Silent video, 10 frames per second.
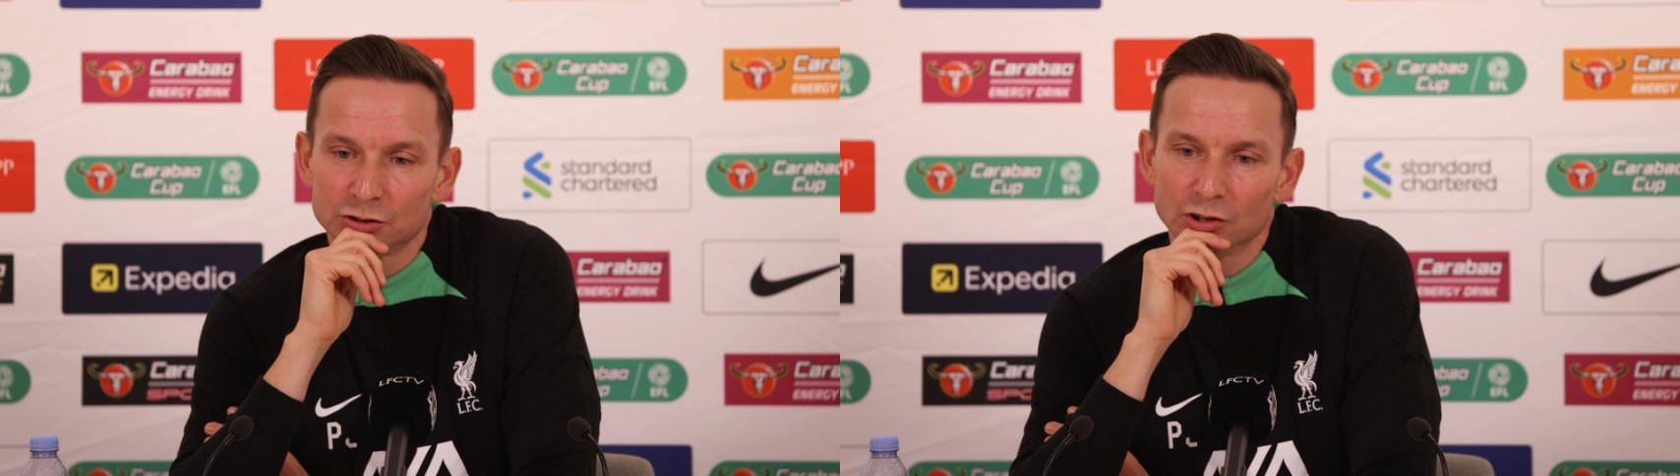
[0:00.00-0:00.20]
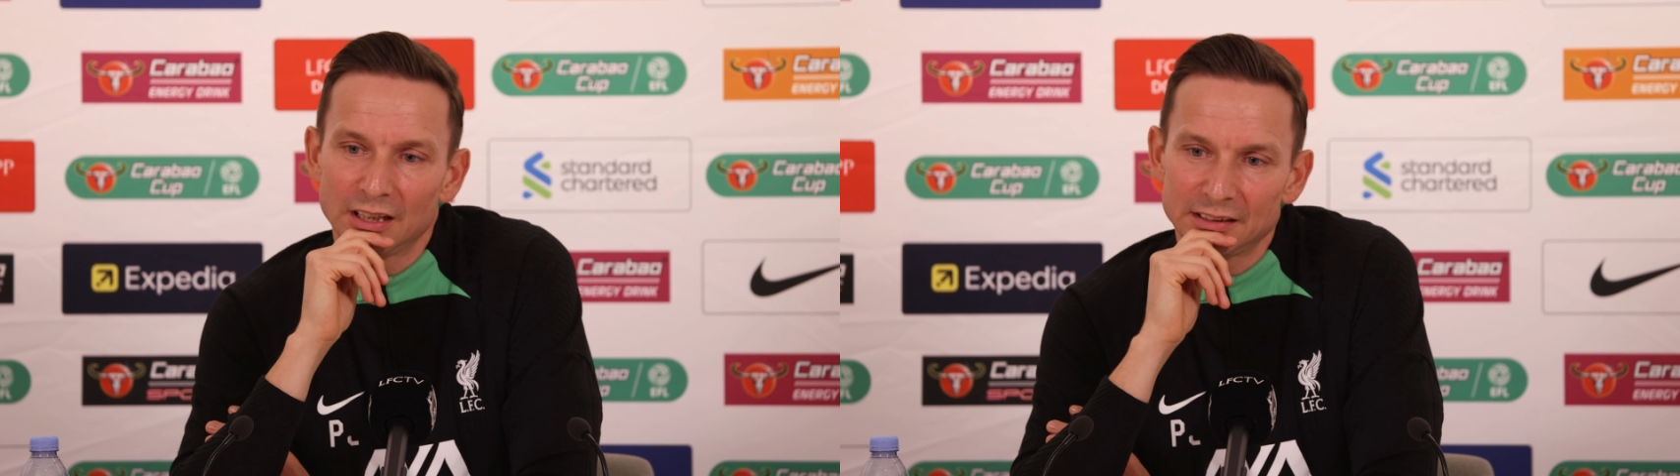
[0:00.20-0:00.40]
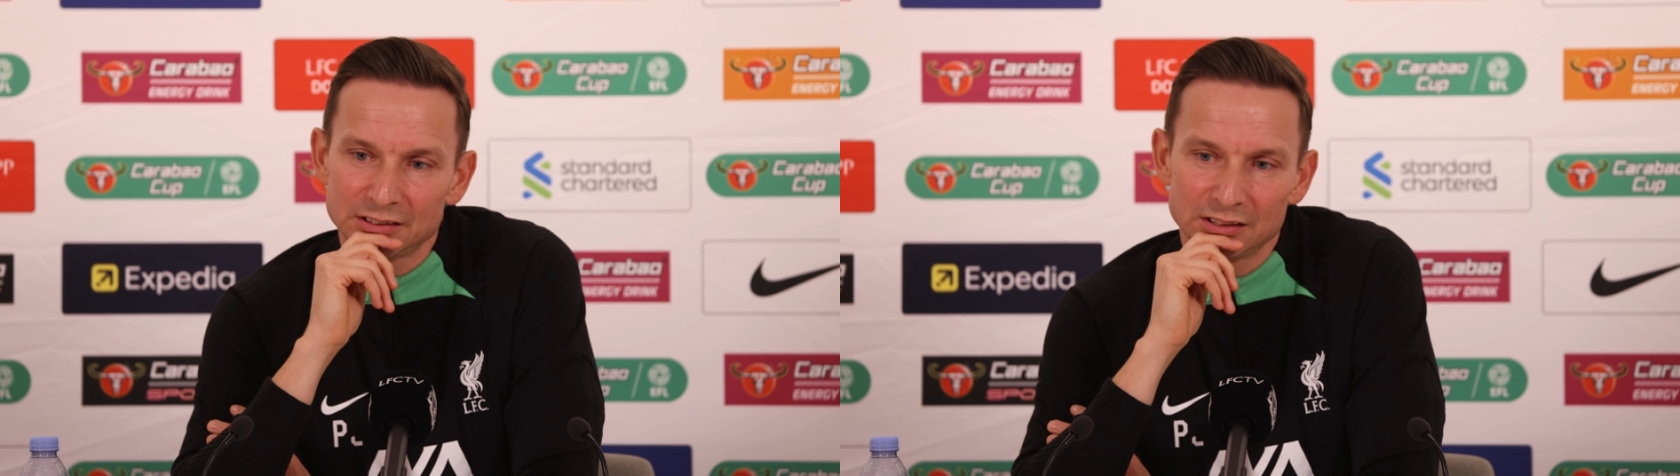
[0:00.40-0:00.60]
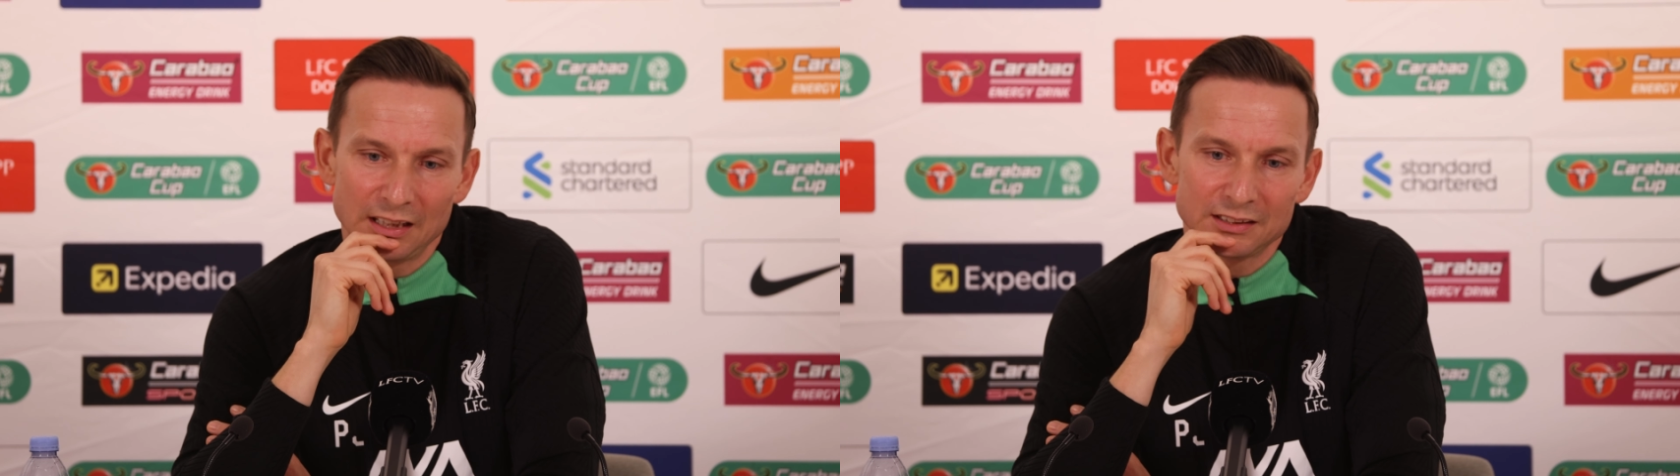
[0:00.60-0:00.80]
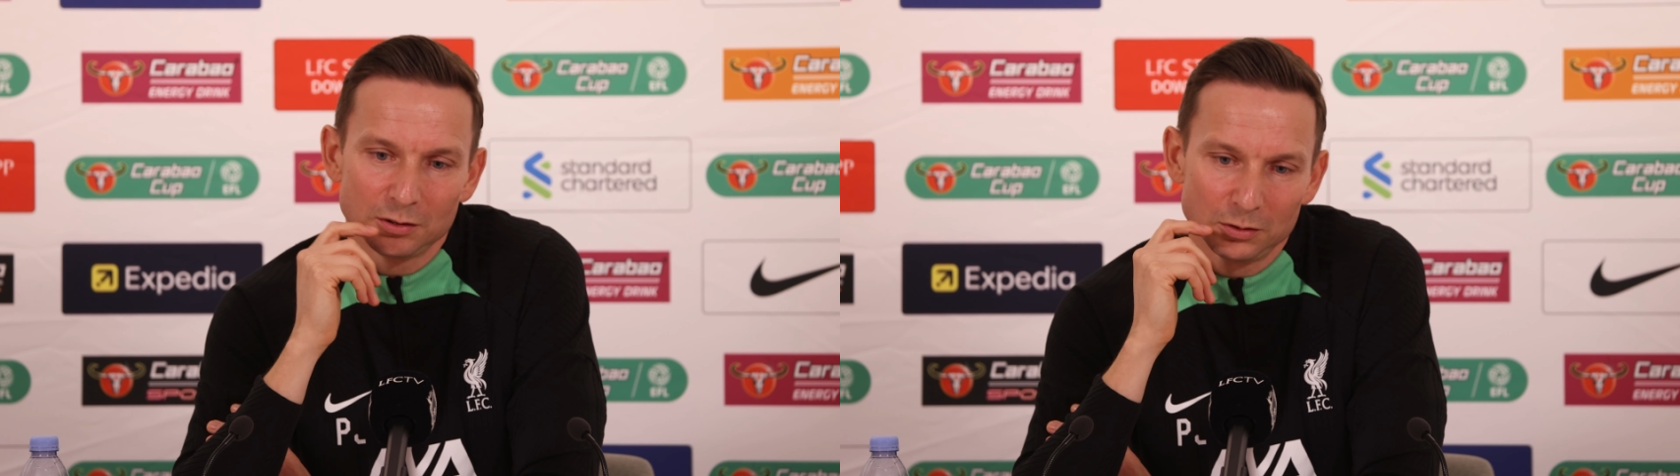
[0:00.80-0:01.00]
So
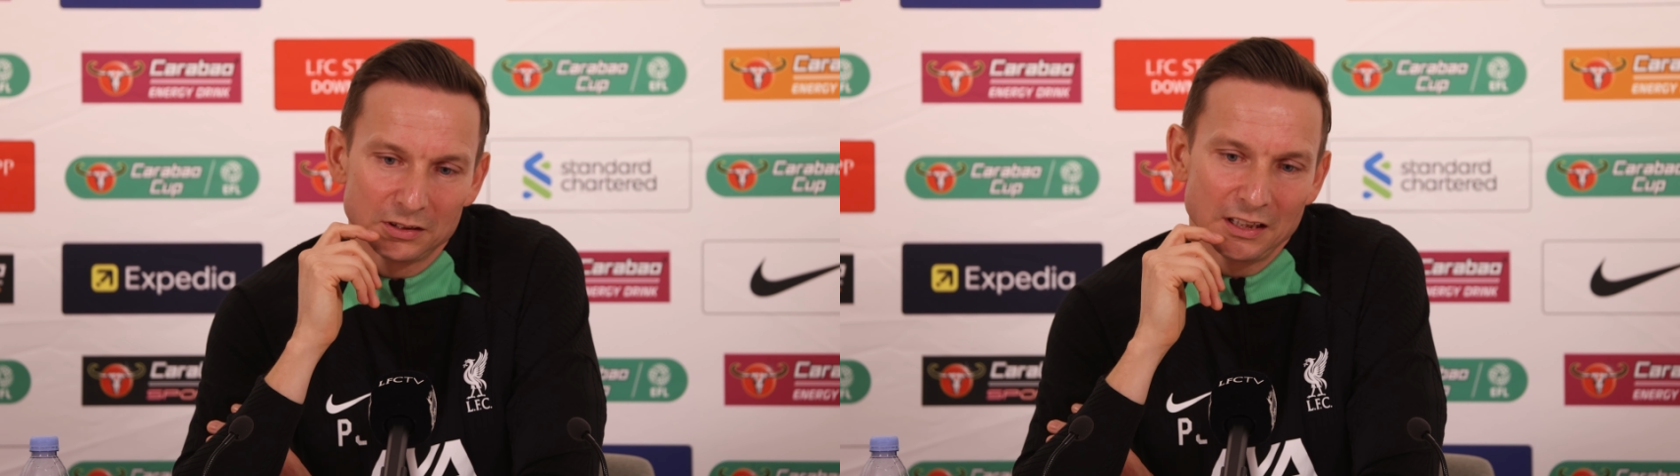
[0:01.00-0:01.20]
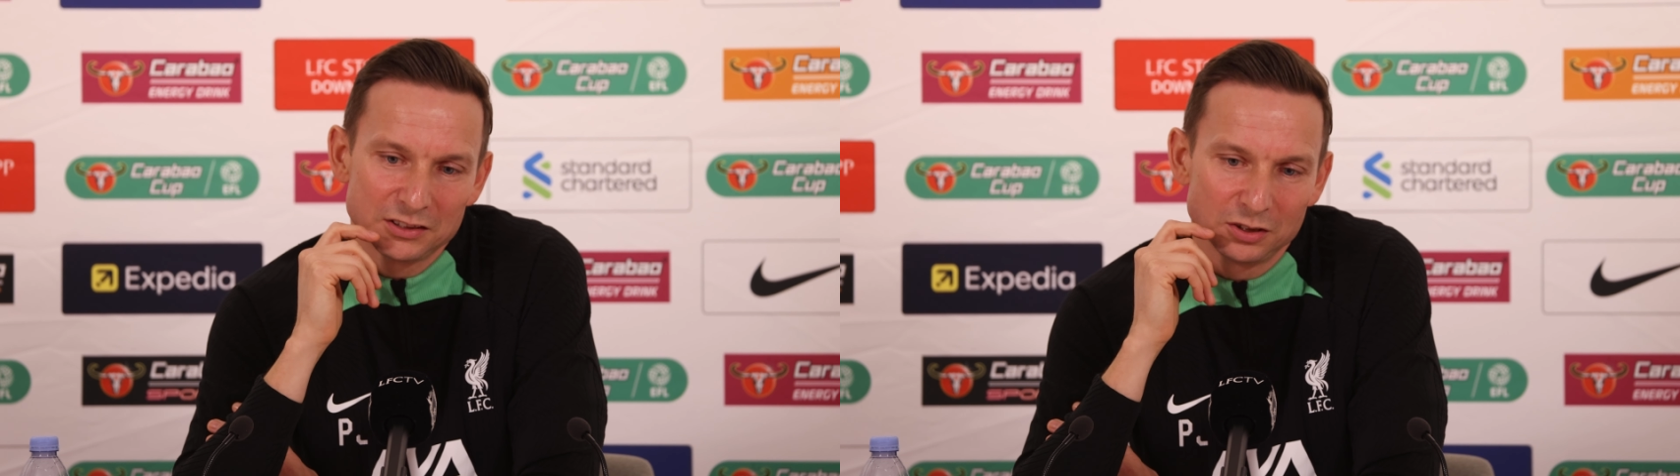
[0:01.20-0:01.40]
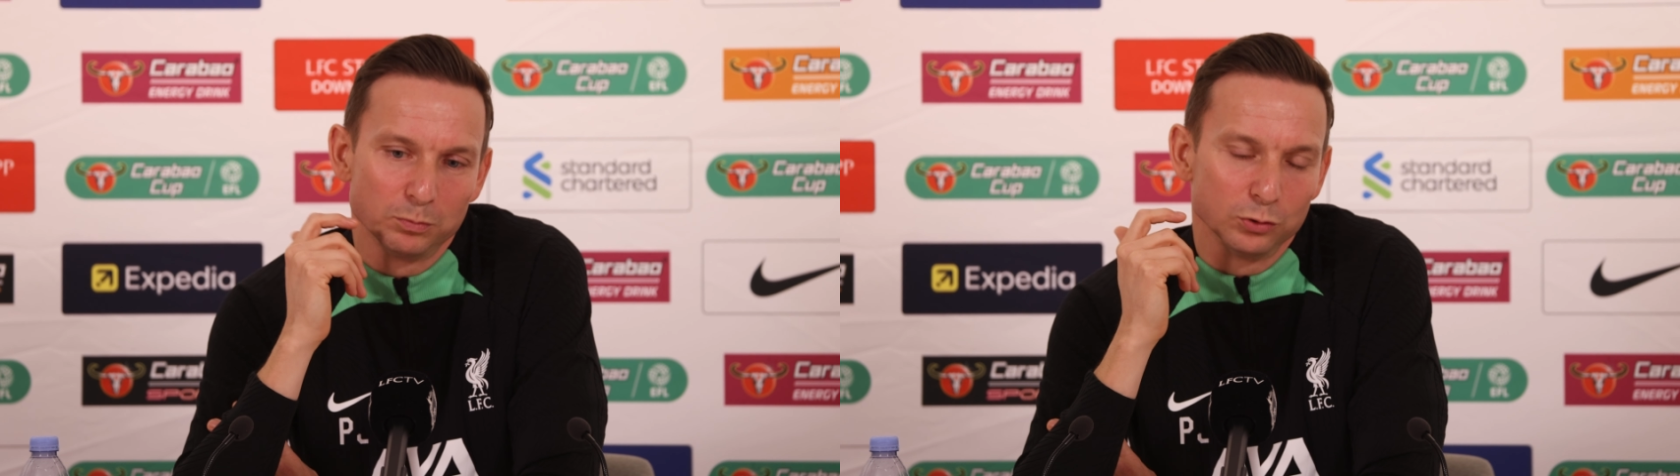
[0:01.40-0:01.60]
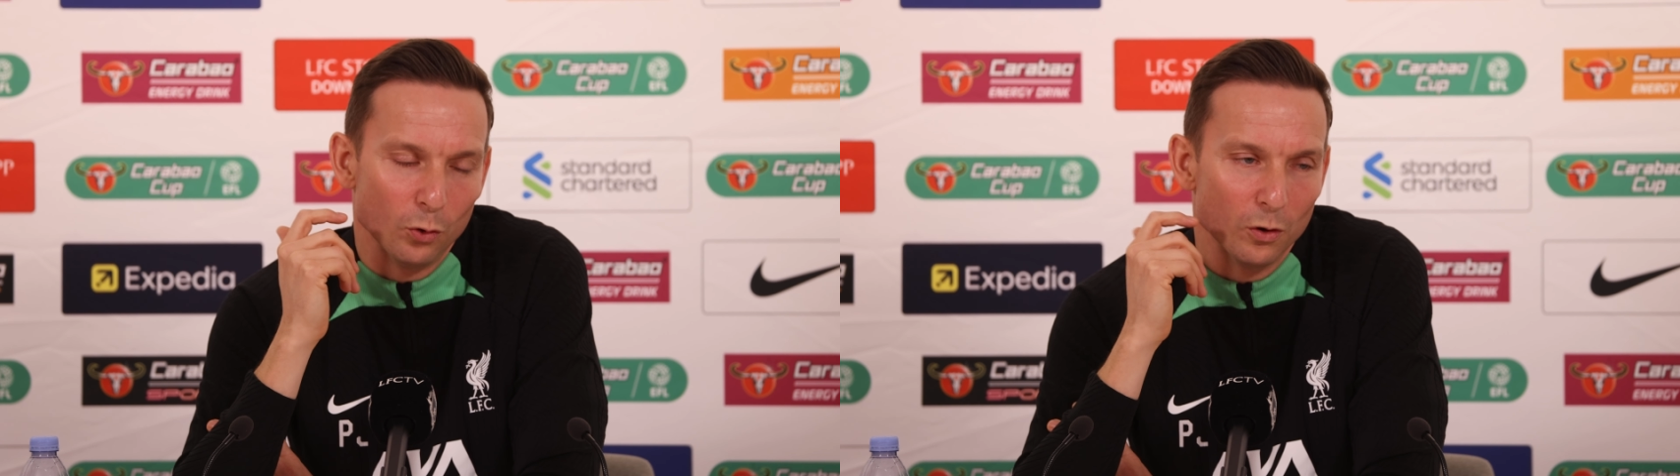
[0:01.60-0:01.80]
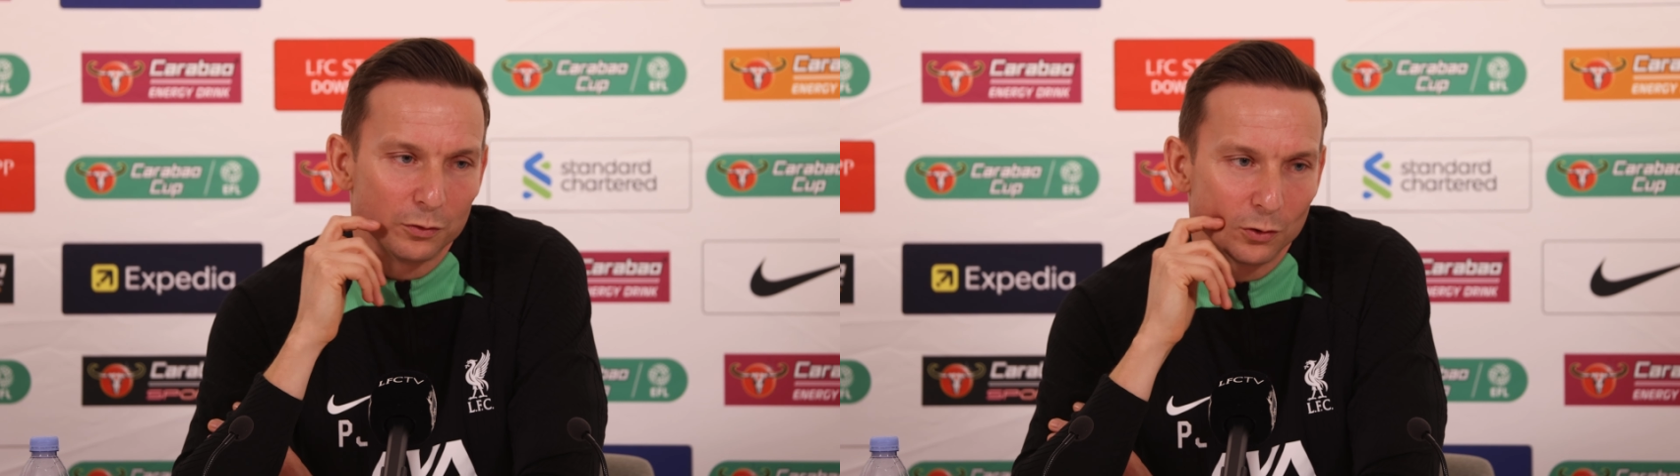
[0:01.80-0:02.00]
that's a
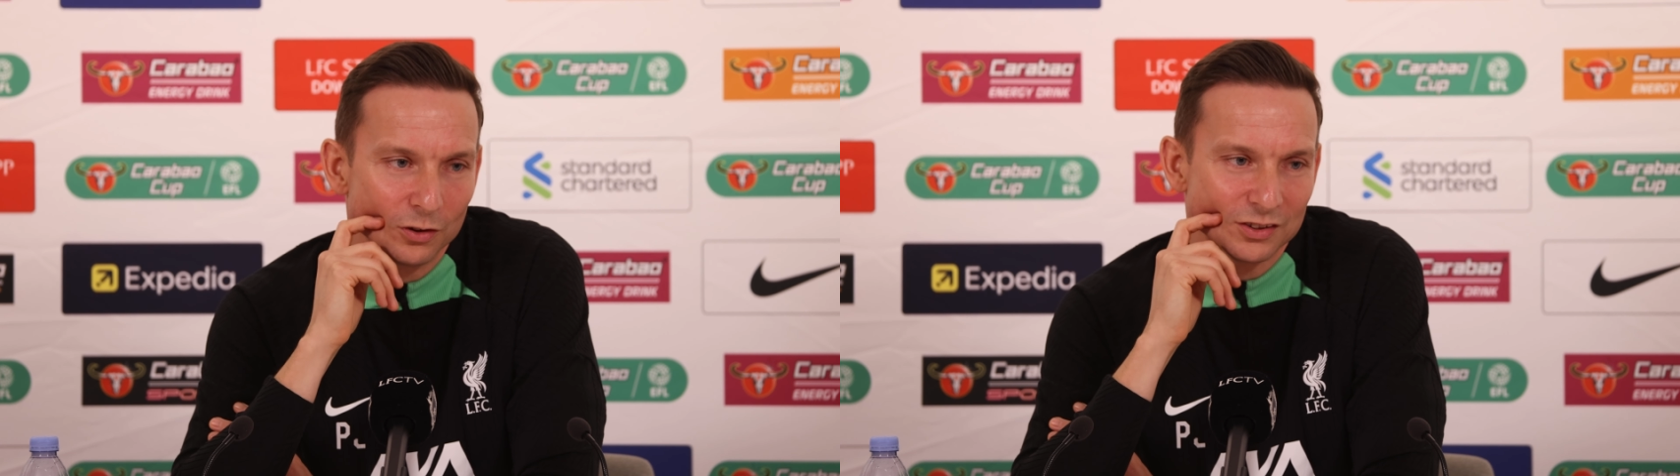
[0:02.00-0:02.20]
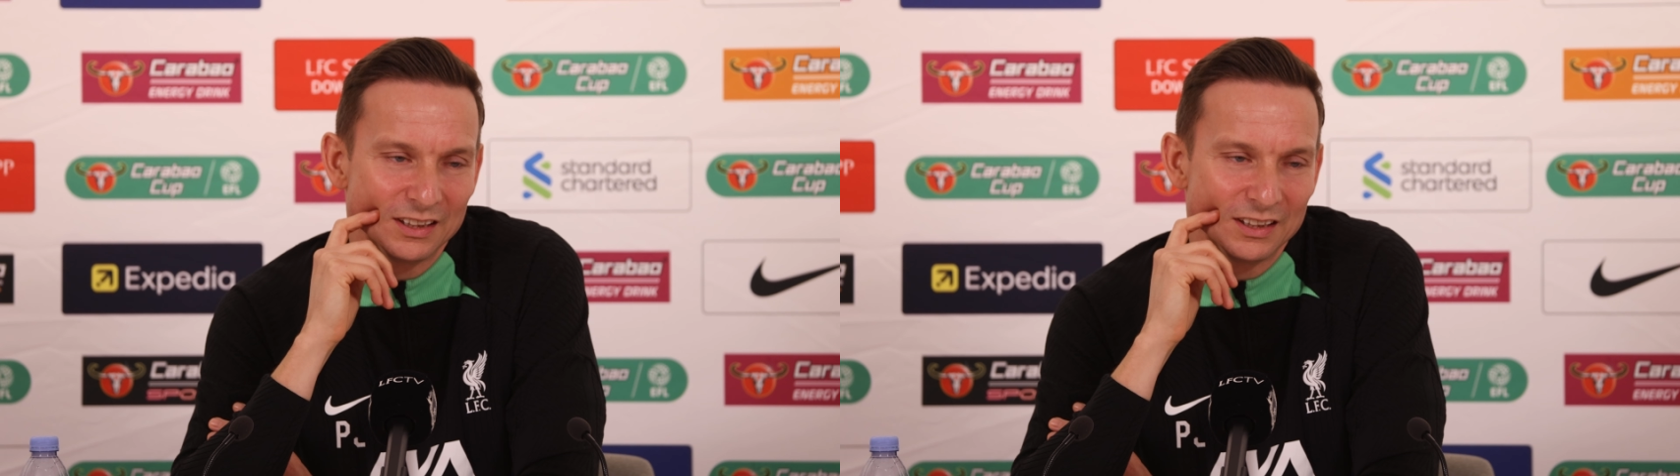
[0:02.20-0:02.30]
blow, of course,